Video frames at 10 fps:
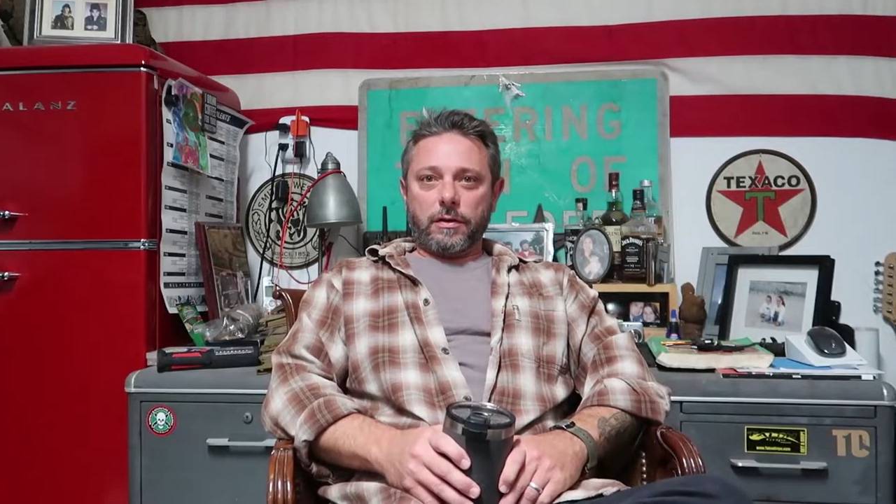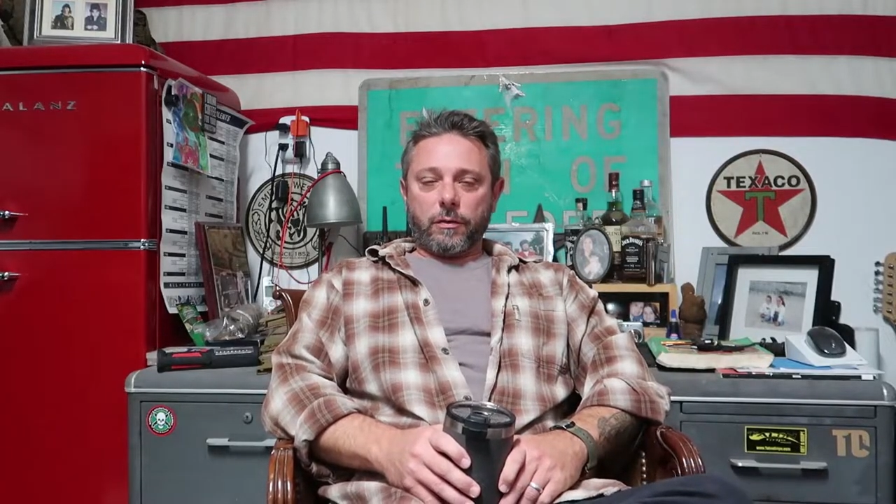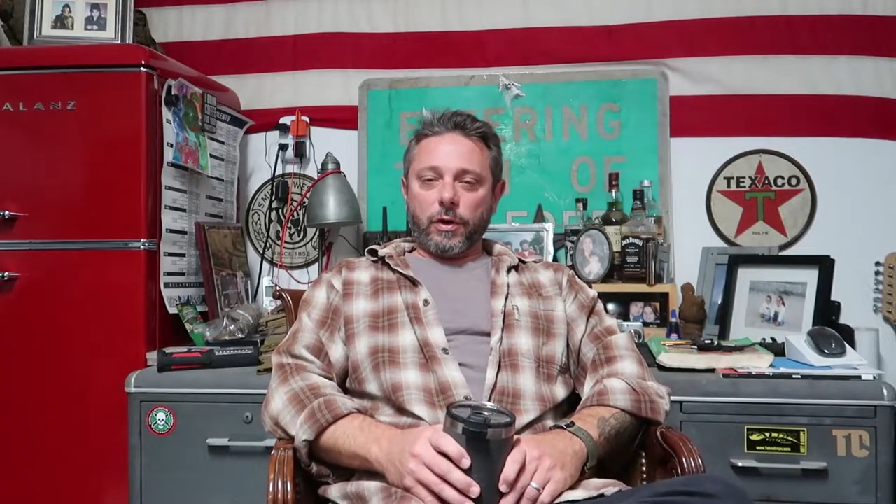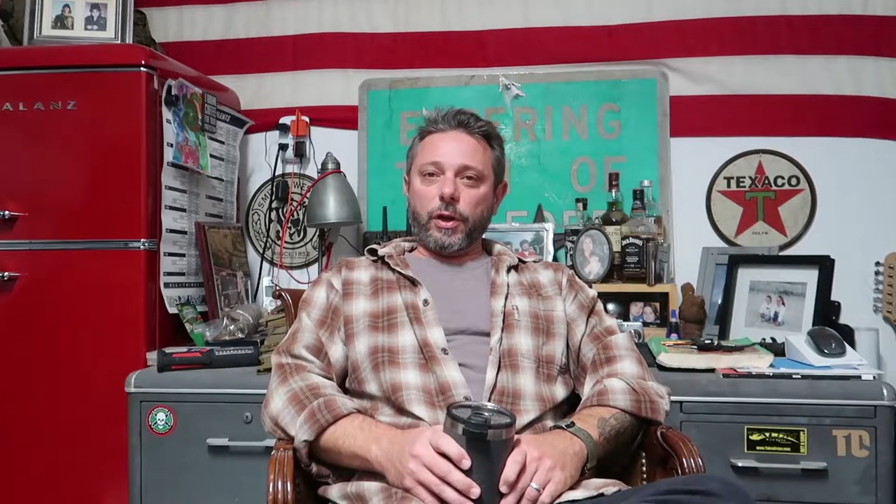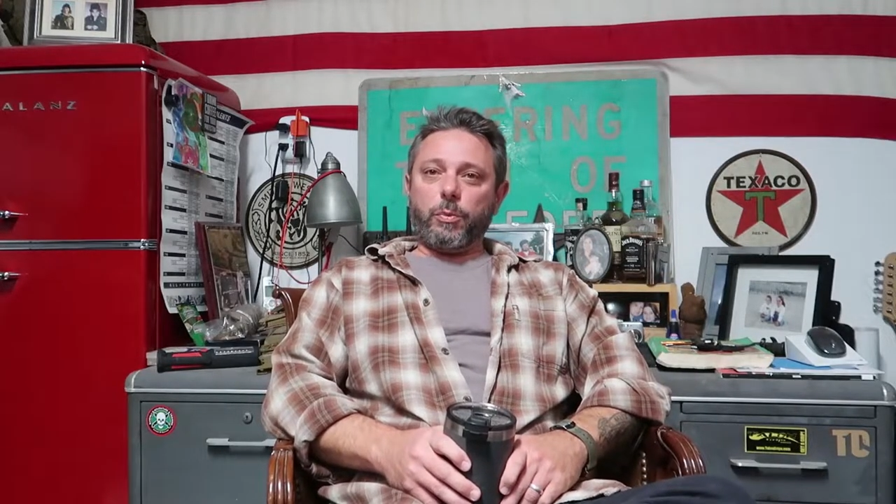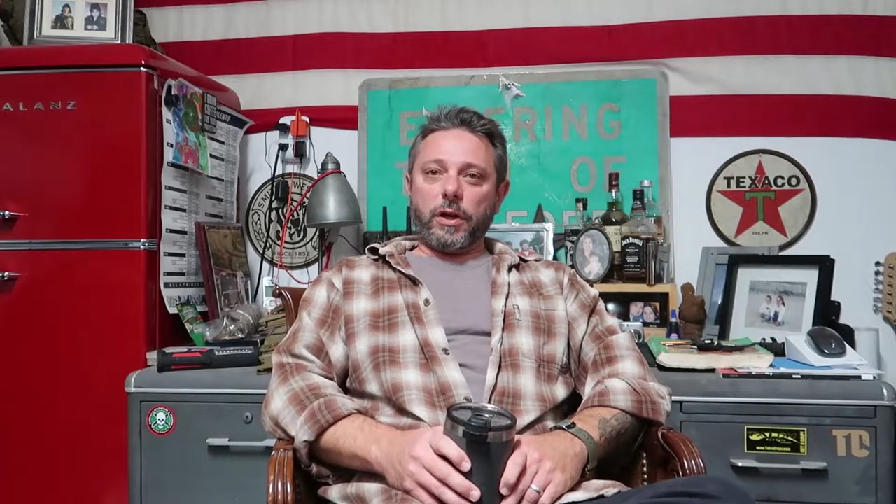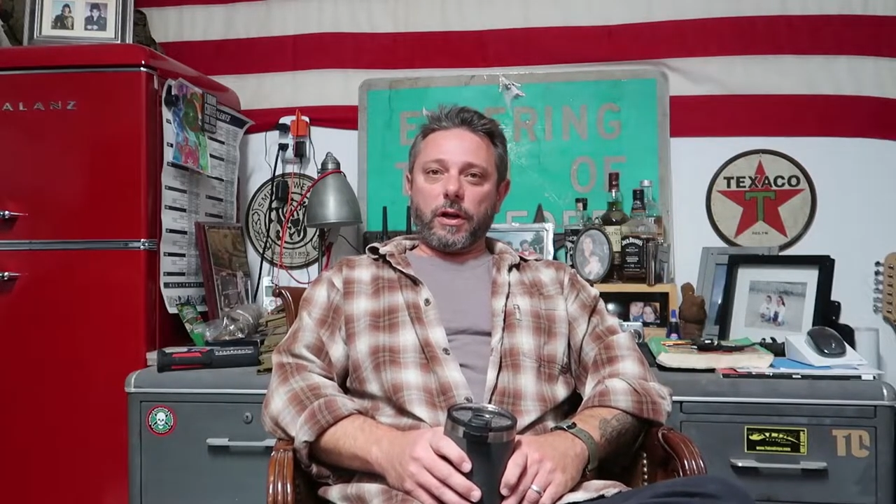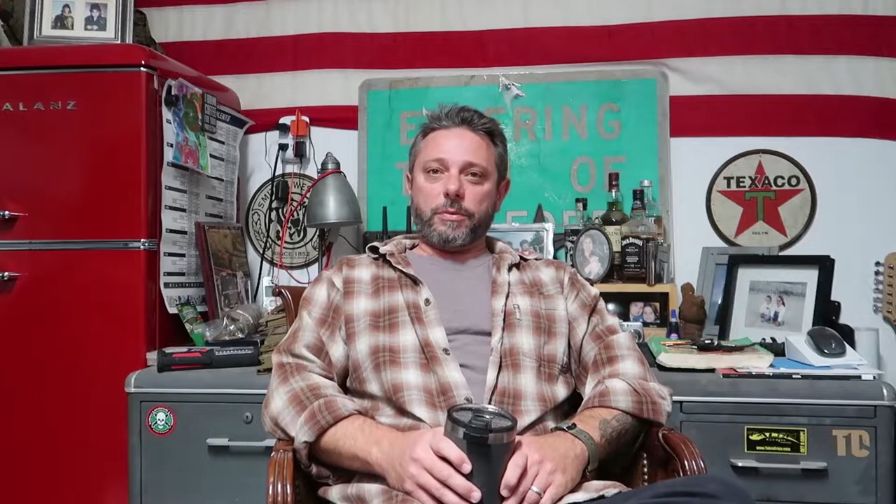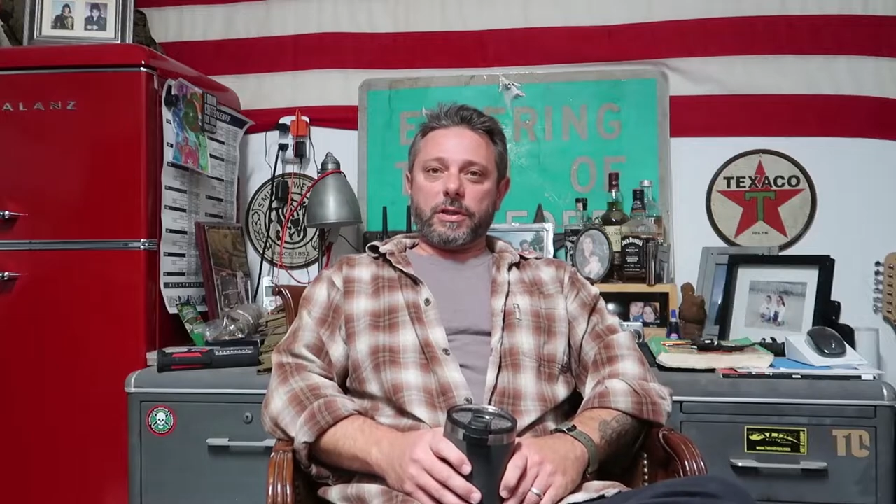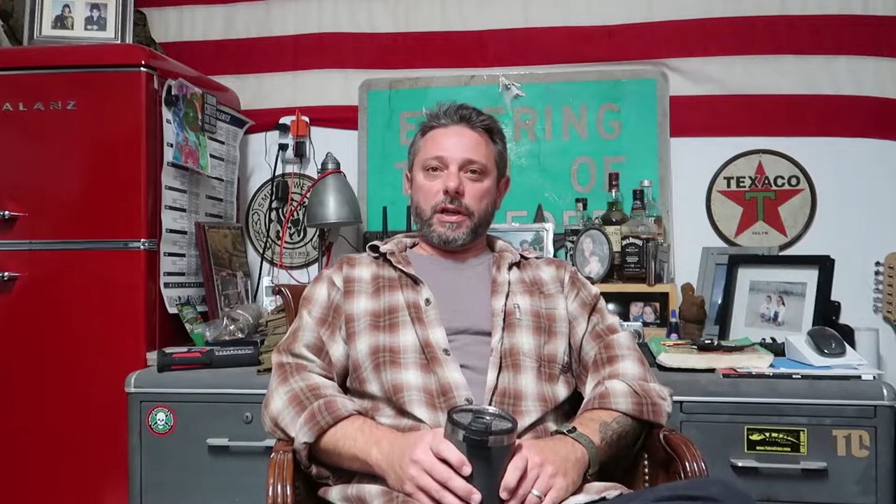to really
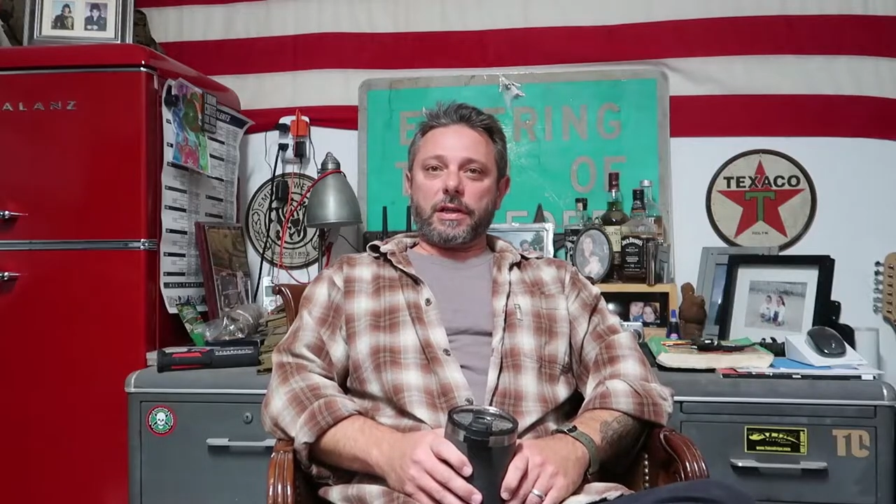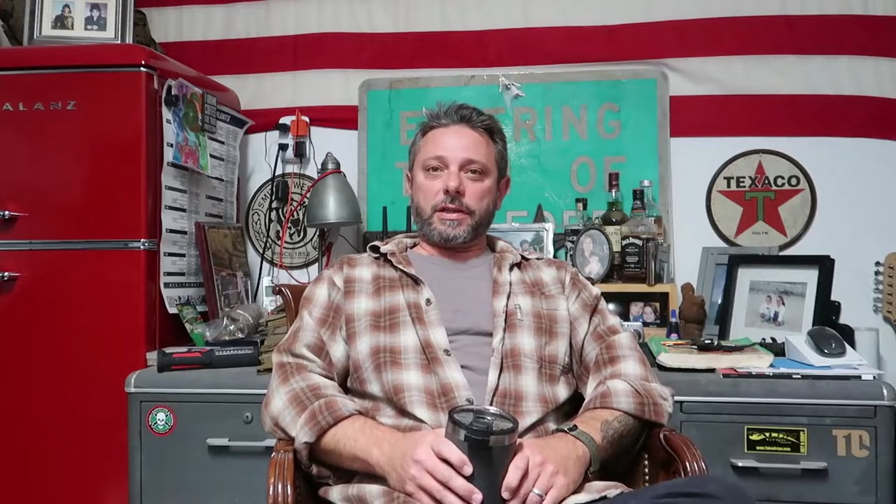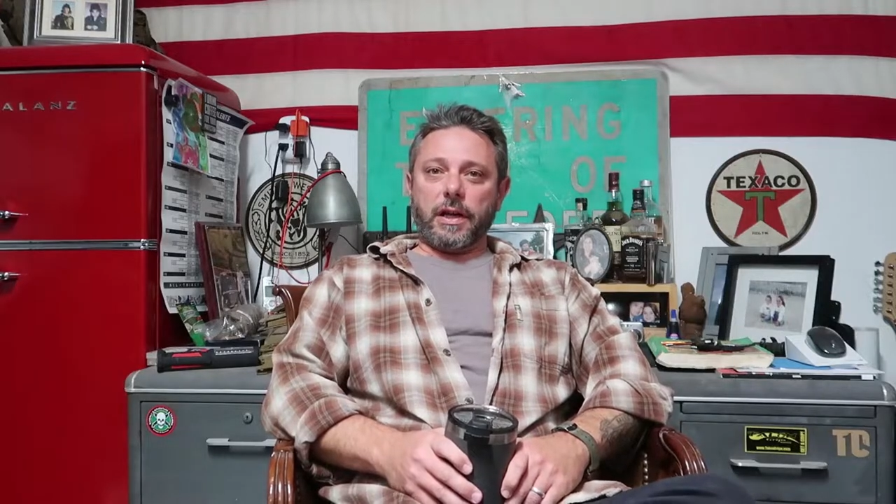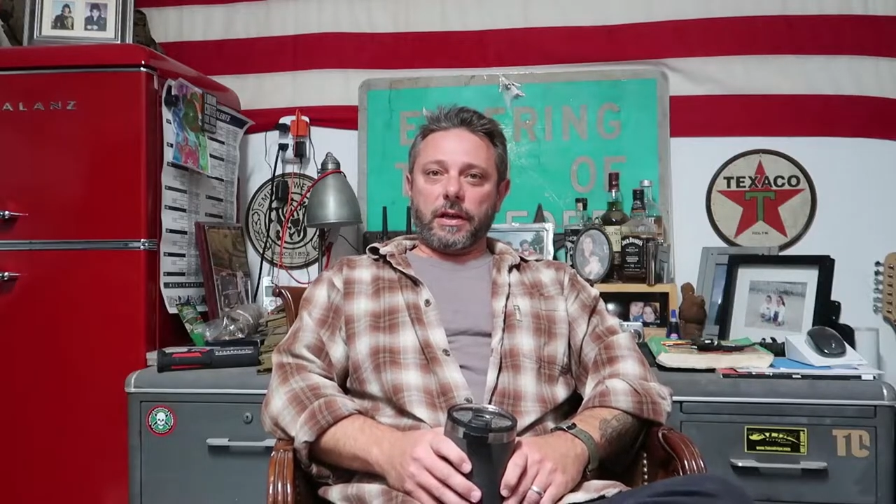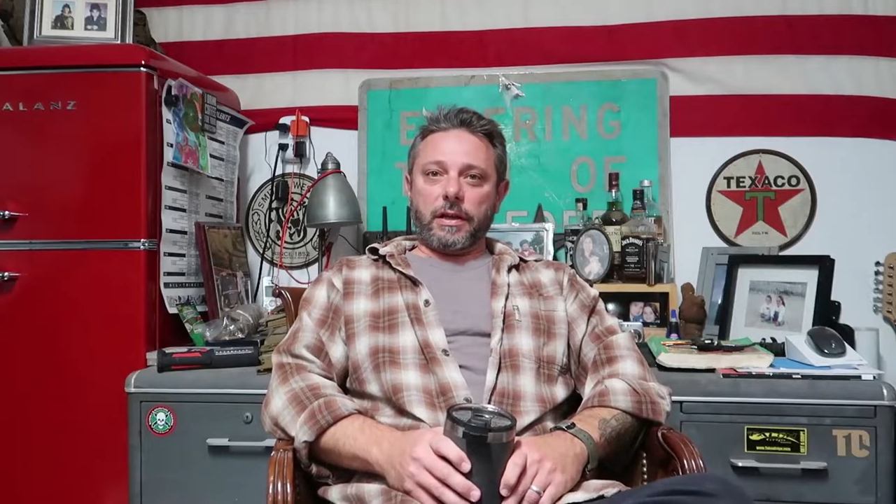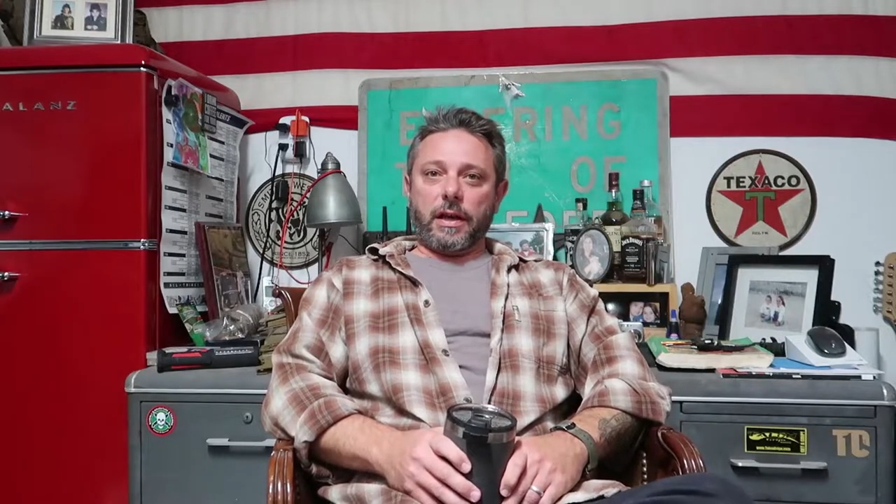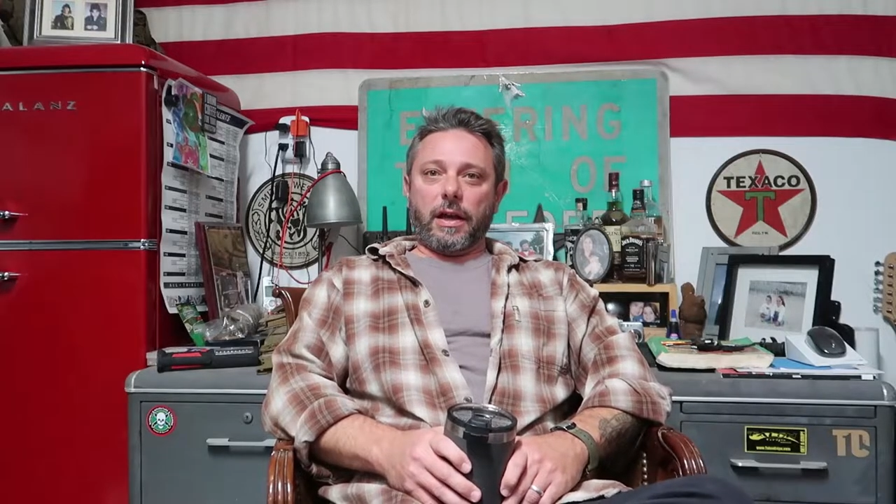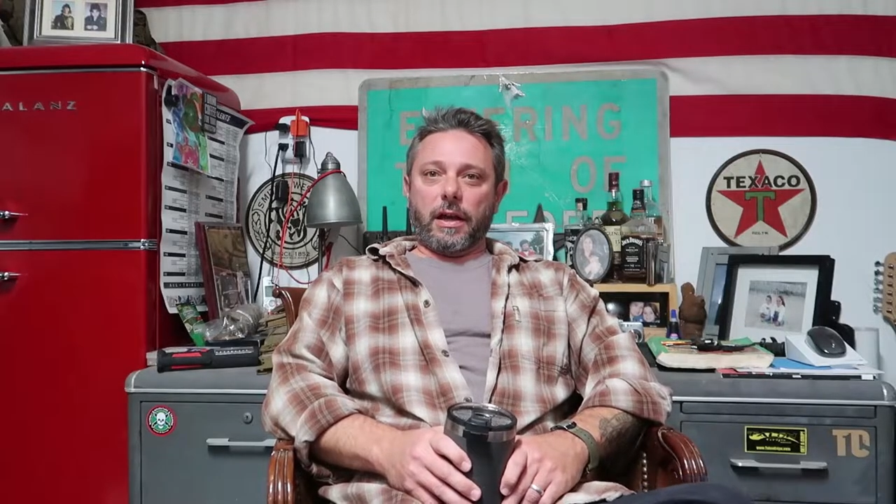pick up sticks and